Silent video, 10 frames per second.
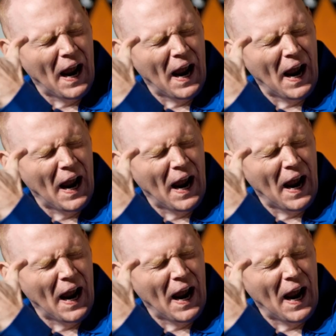
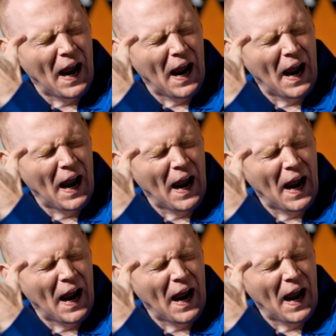
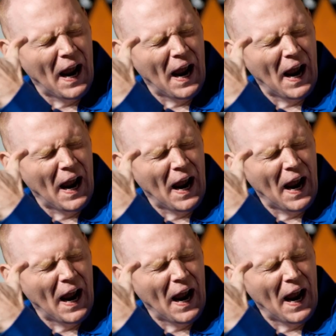[no speech]